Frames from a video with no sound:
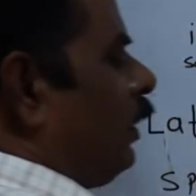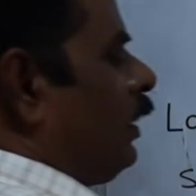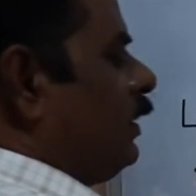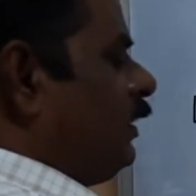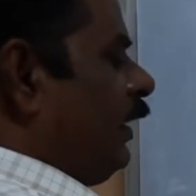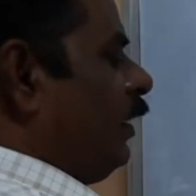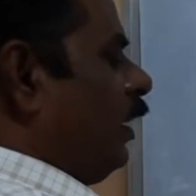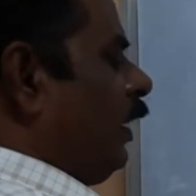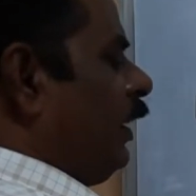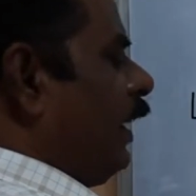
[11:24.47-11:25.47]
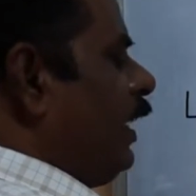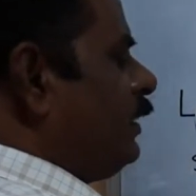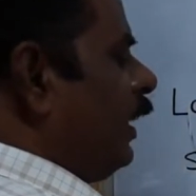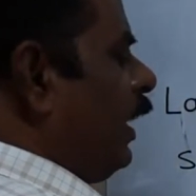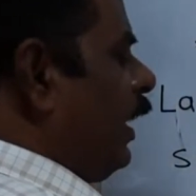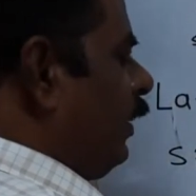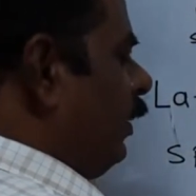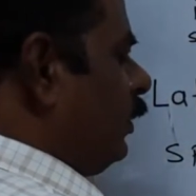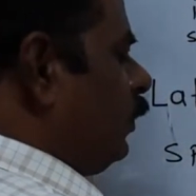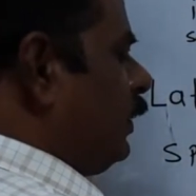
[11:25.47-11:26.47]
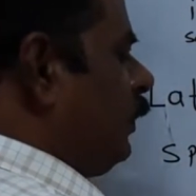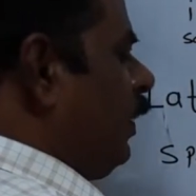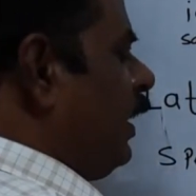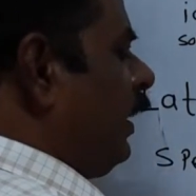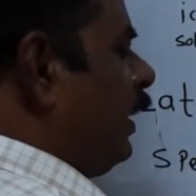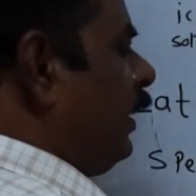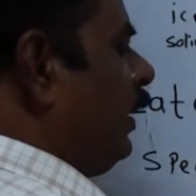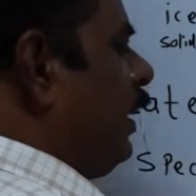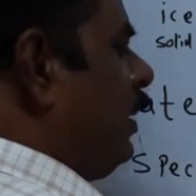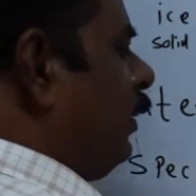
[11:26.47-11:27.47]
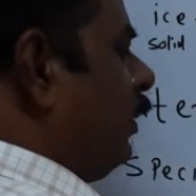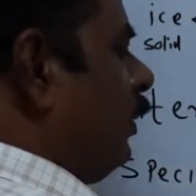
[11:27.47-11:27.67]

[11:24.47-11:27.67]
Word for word: Consider L is a specific latent heat